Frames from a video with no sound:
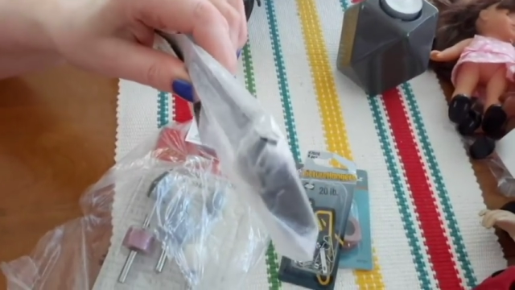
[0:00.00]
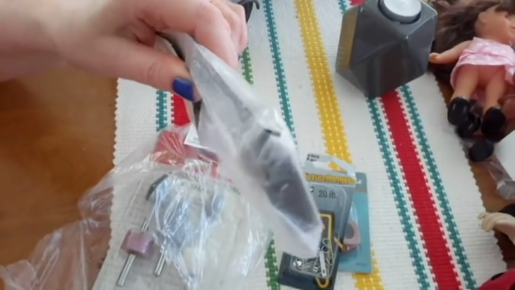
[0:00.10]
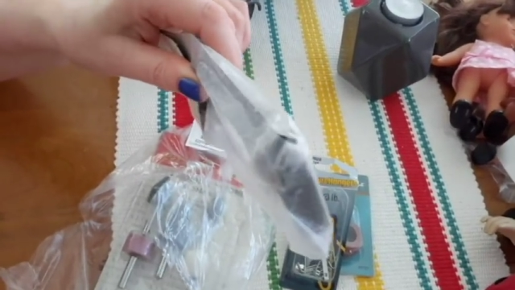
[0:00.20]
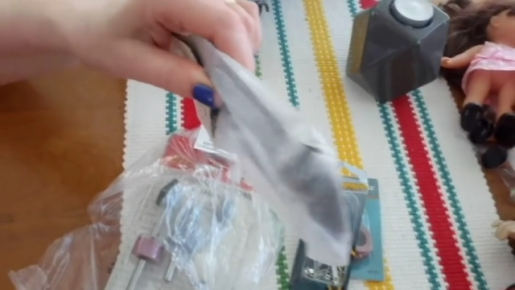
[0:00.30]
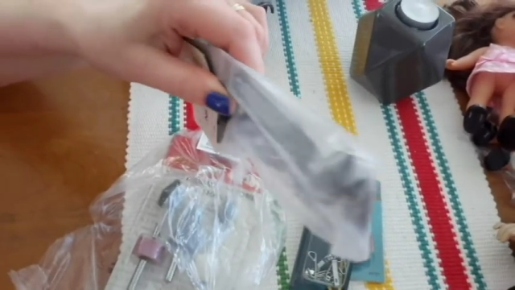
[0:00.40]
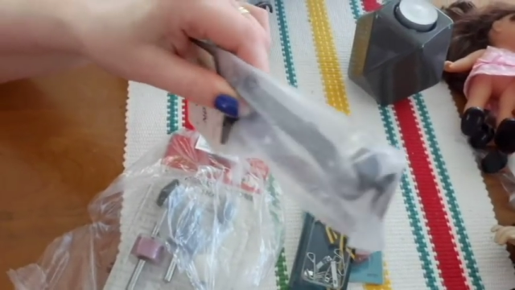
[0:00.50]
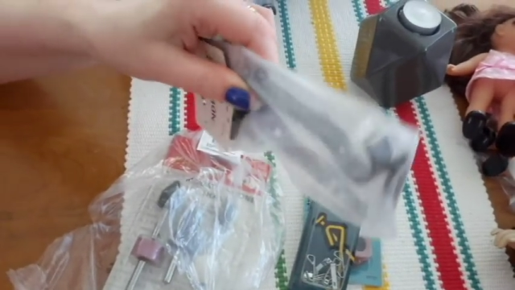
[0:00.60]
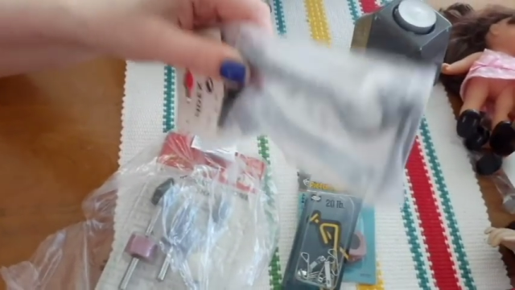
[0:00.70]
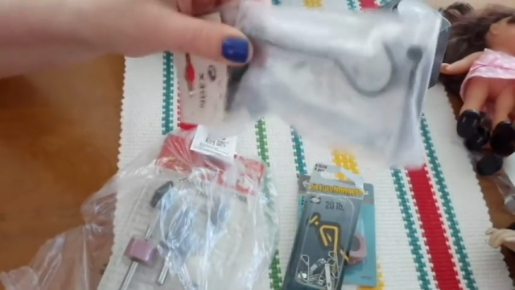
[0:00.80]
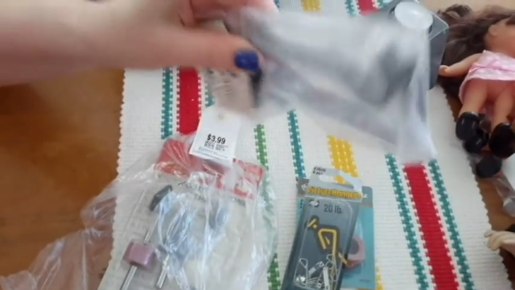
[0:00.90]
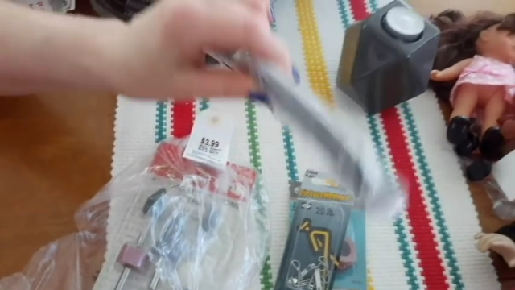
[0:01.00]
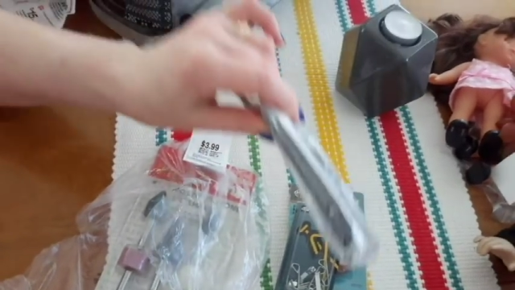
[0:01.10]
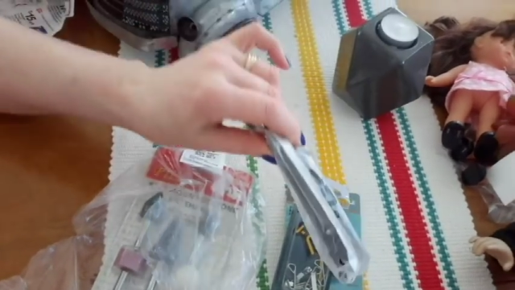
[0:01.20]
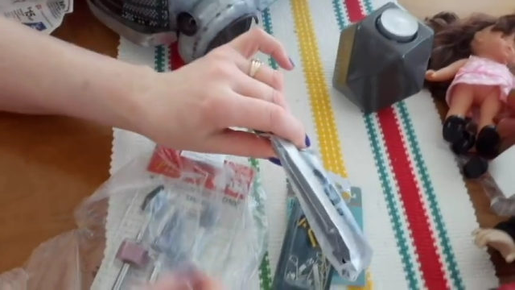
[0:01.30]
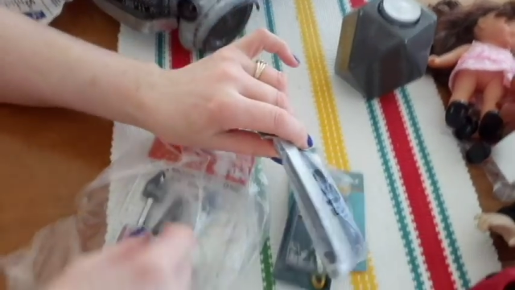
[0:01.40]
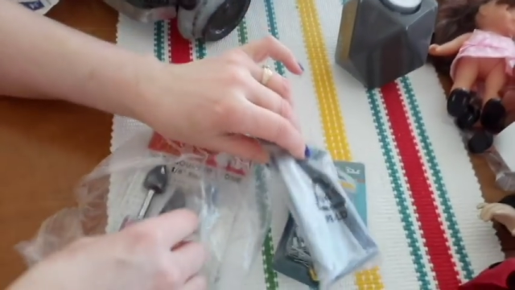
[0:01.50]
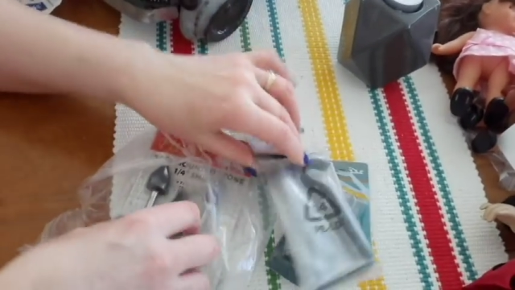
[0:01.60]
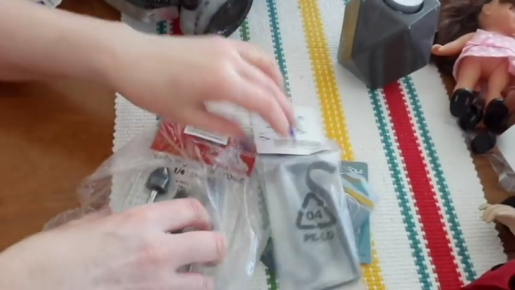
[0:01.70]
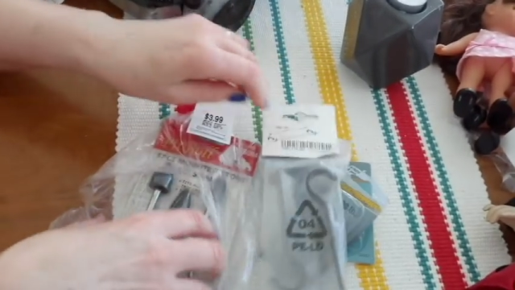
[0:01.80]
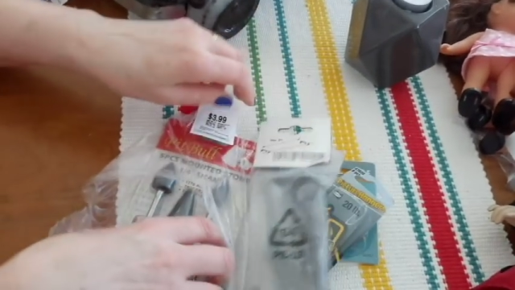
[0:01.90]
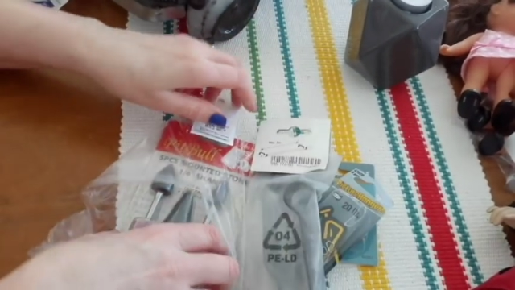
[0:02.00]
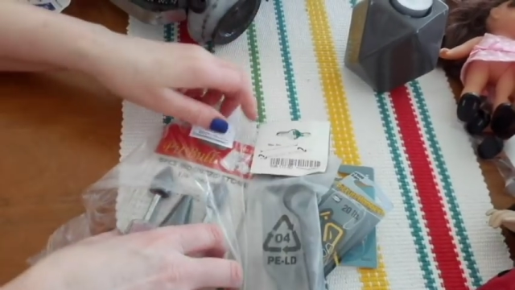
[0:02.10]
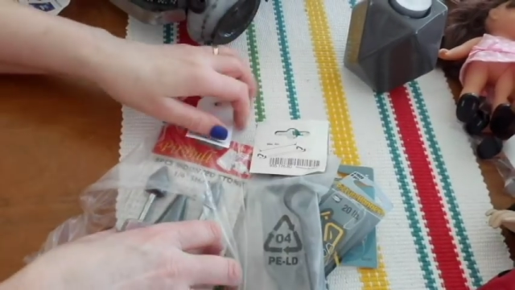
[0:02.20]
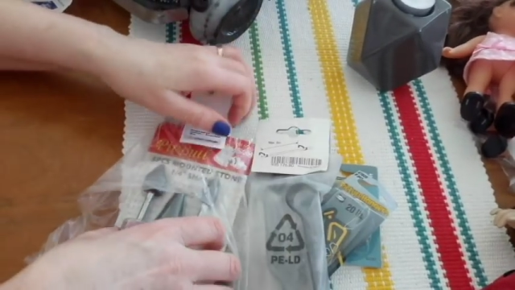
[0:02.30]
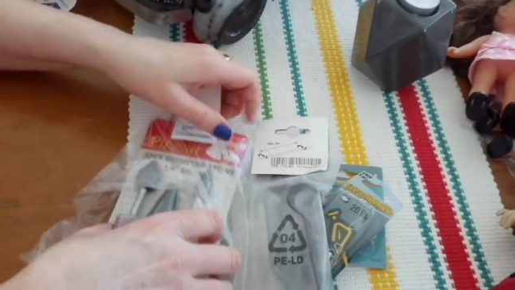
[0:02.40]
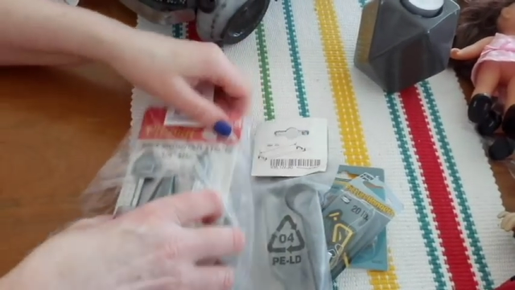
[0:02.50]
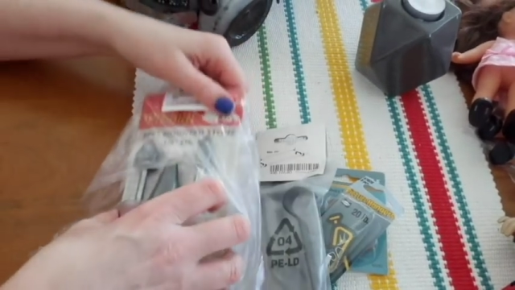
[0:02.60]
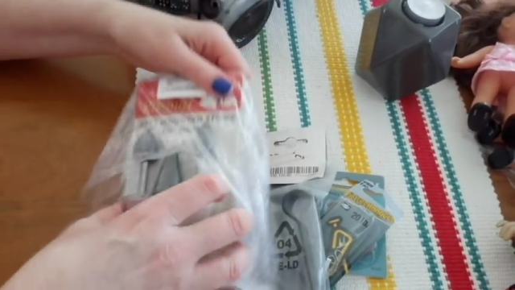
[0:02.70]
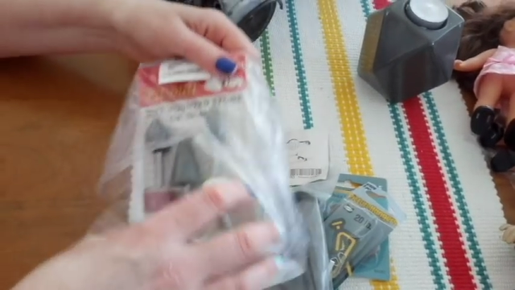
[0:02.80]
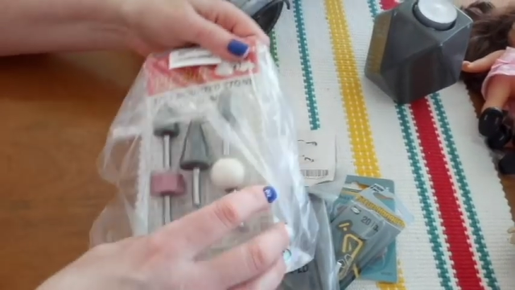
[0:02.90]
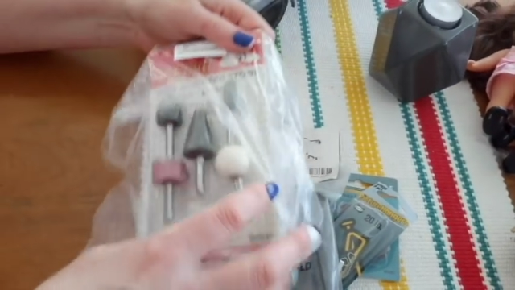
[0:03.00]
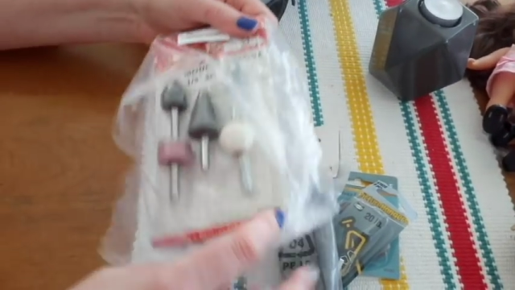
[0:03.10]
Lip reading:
No face is visible, so there are no lips to read.